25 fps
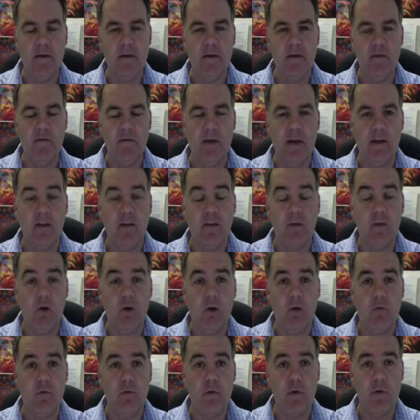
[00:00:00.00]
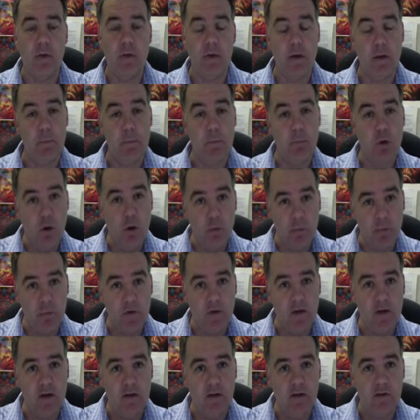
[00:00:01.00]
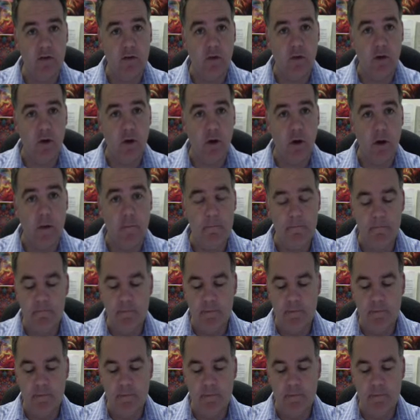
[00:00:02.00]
vectors that I've written that are perpendicular to the line,